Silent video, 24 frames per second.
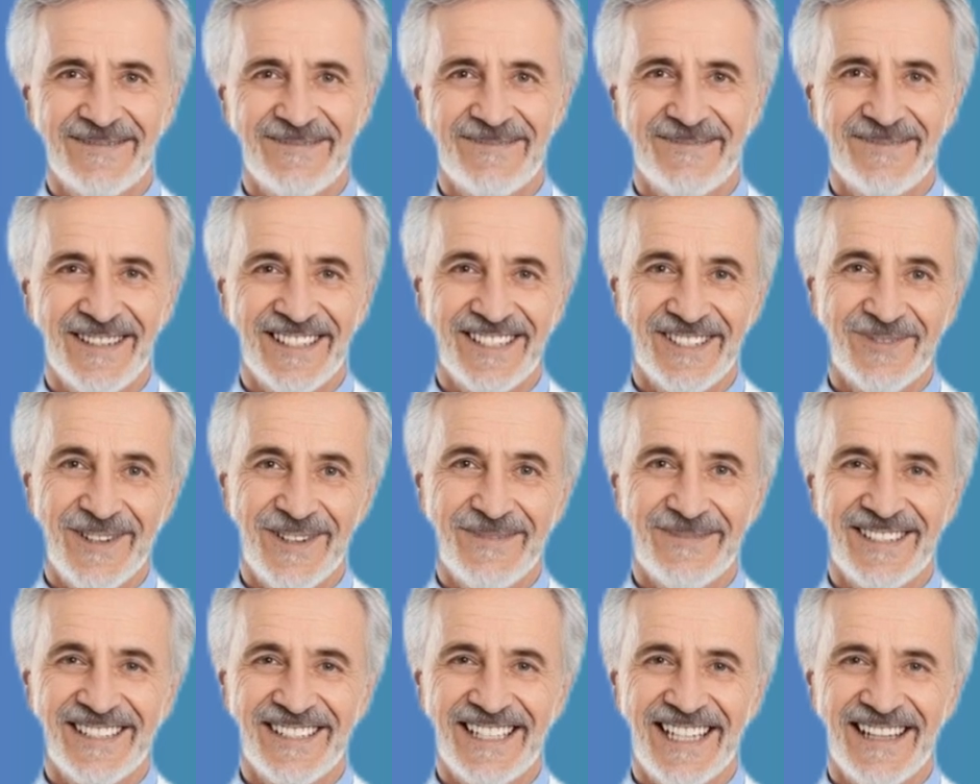But
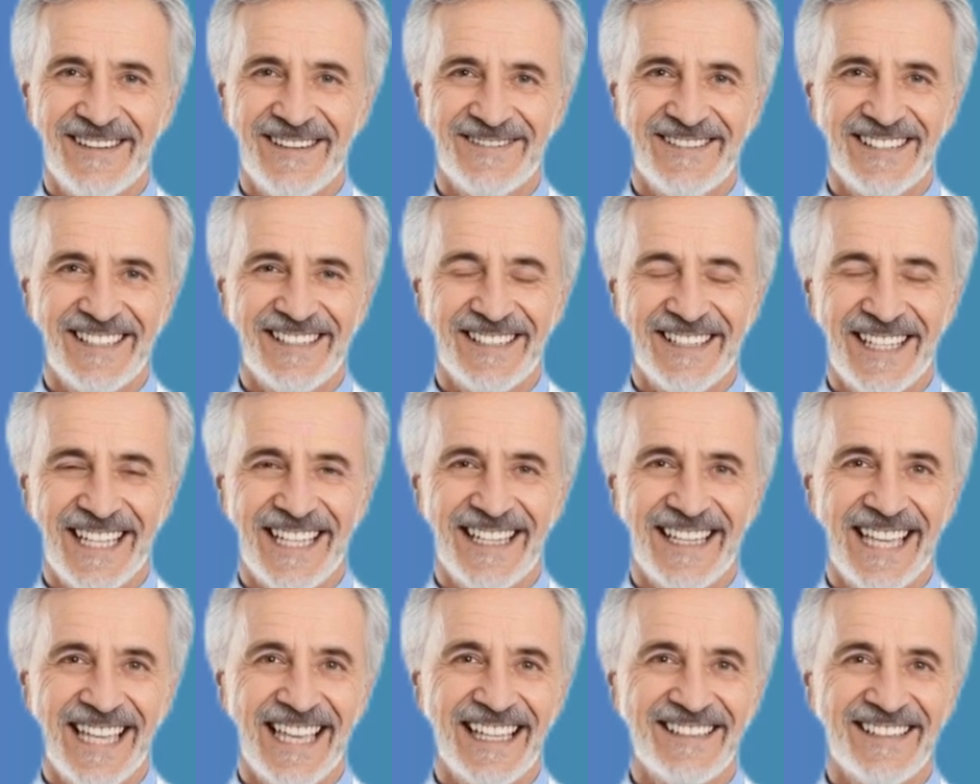sweet potatoes
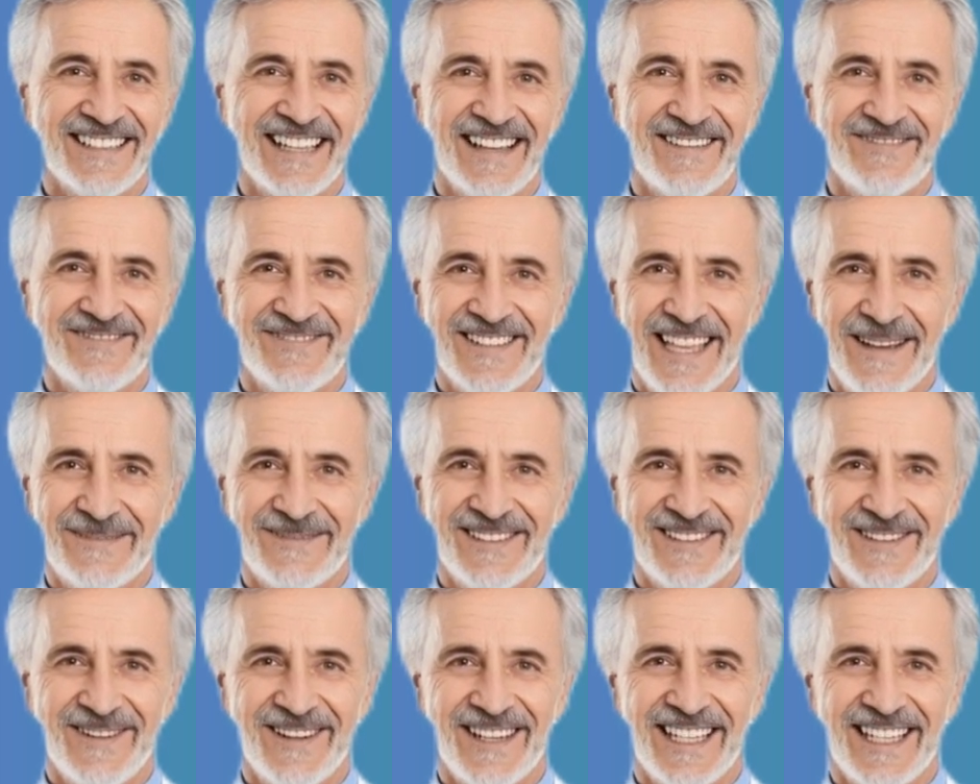contain
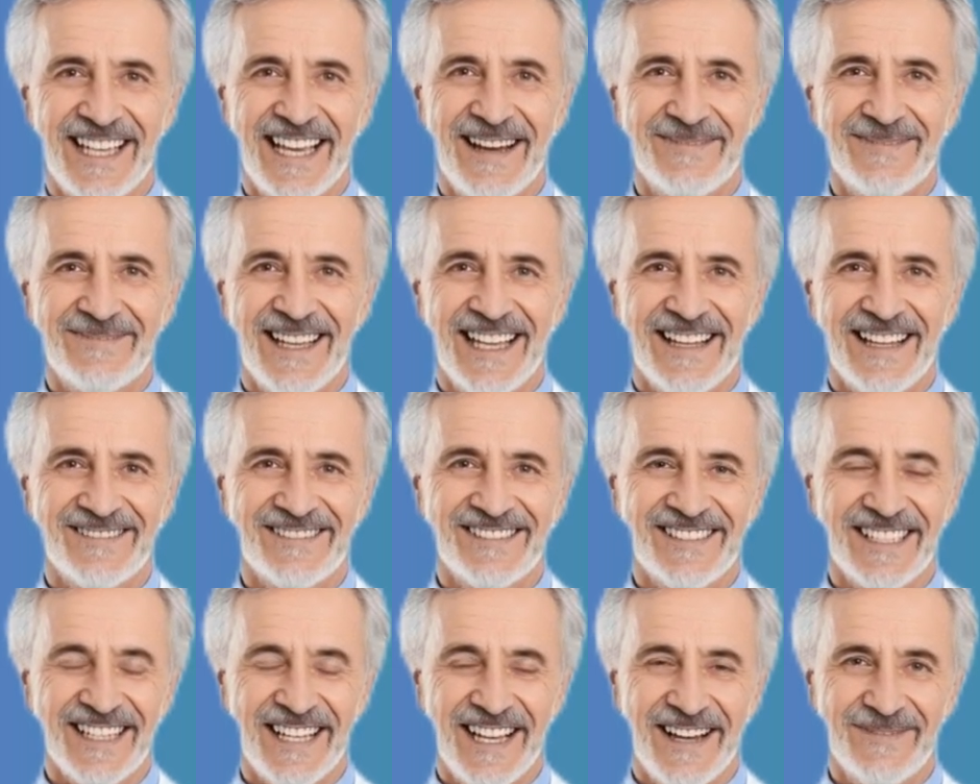anti-inflammatory
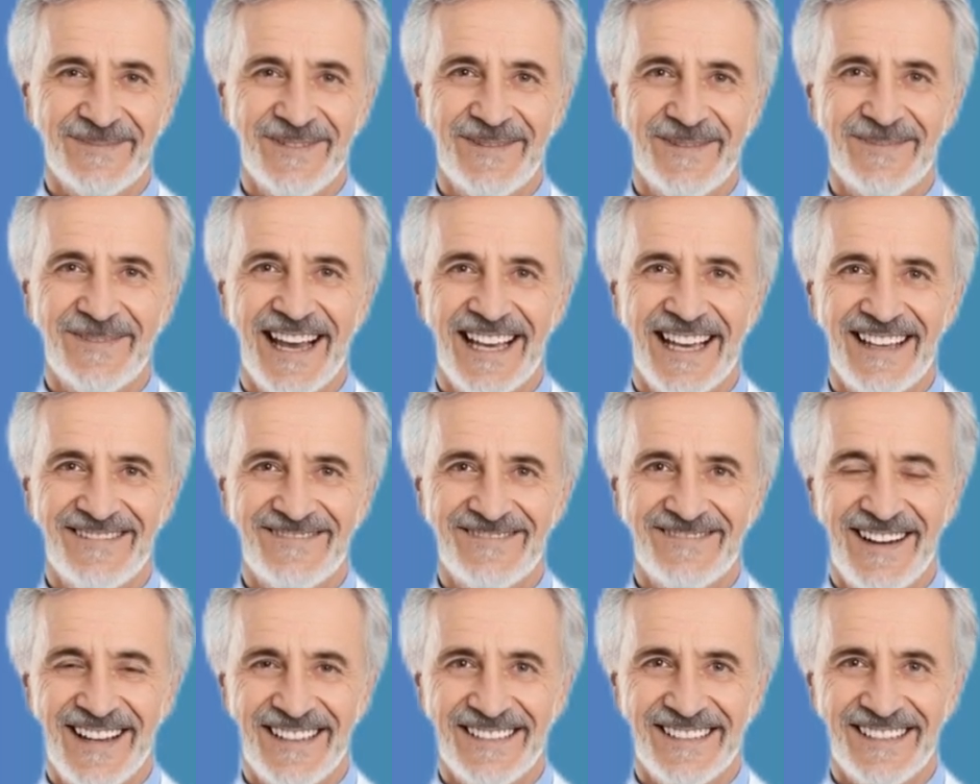compounds that help your body
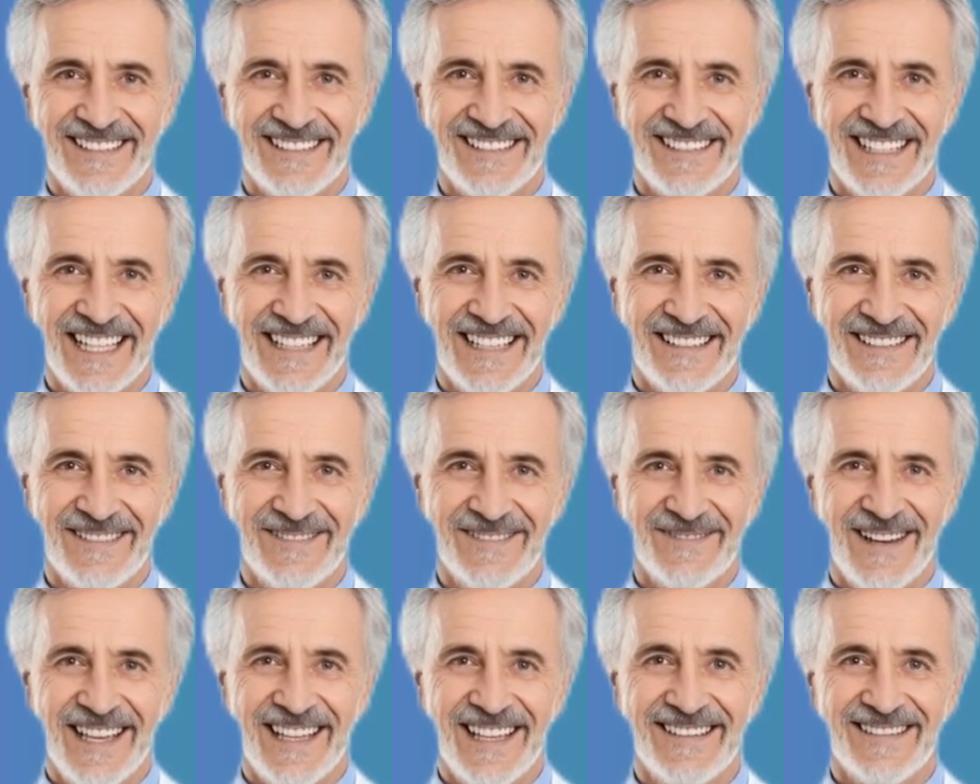fight this silent
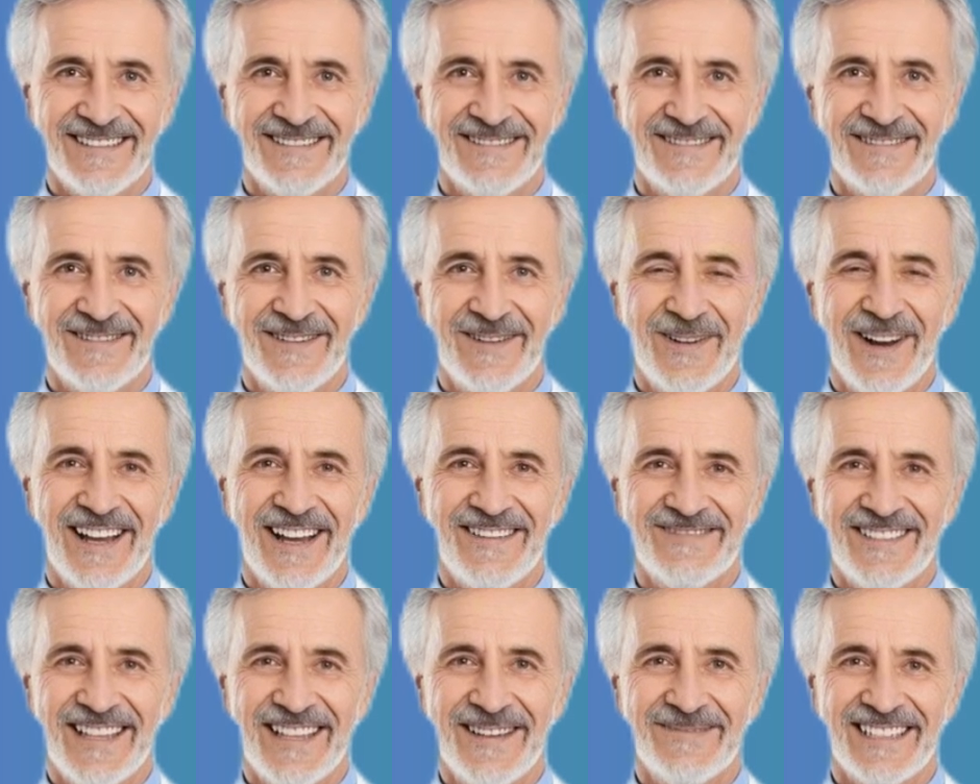threat. One
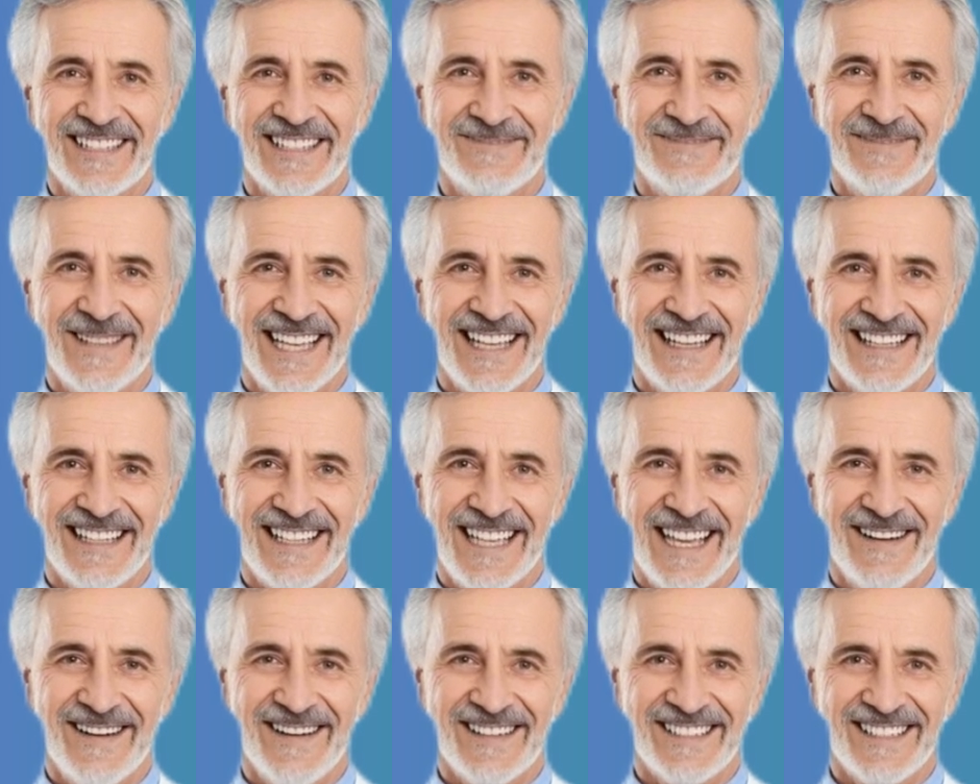of them is
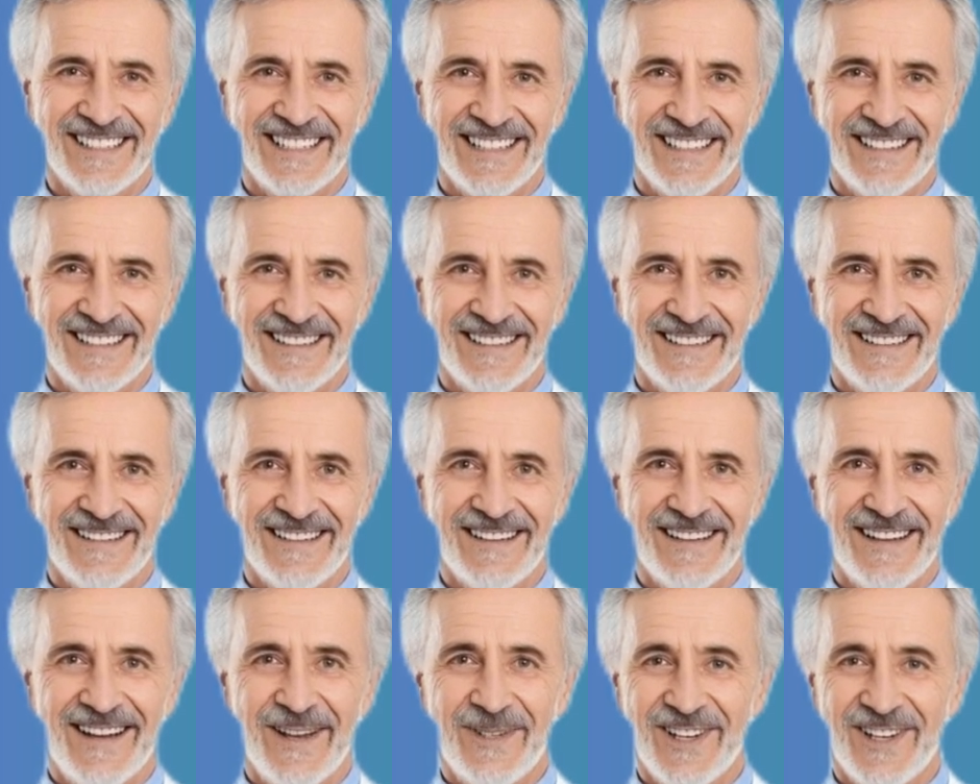beta-carotene,
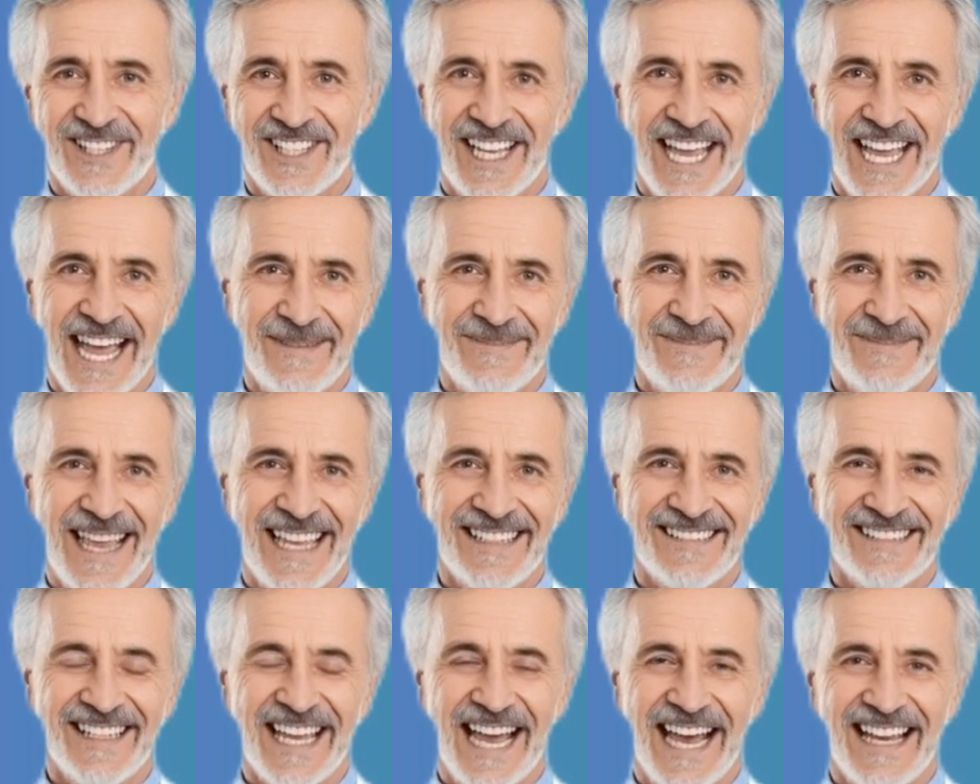which
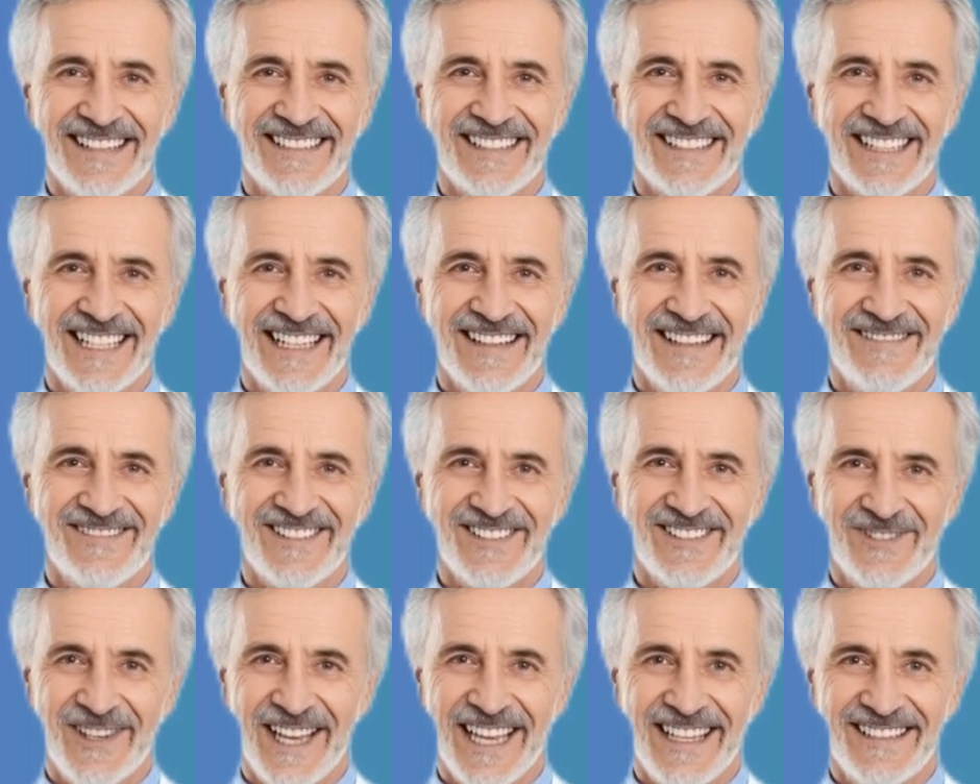combats oxidative
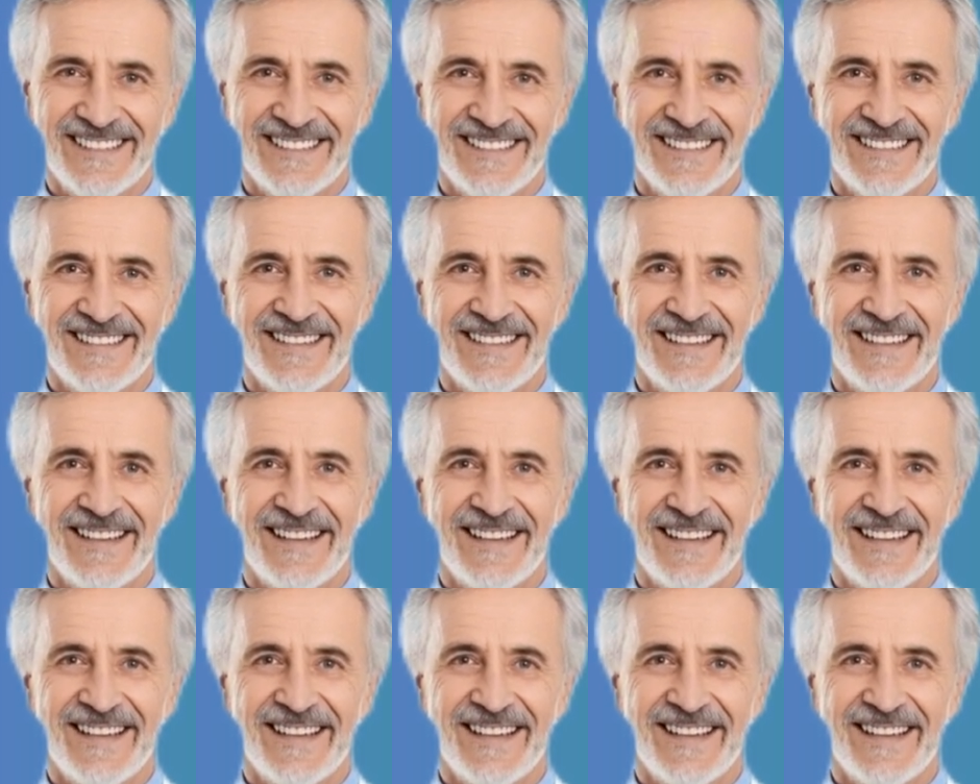stress.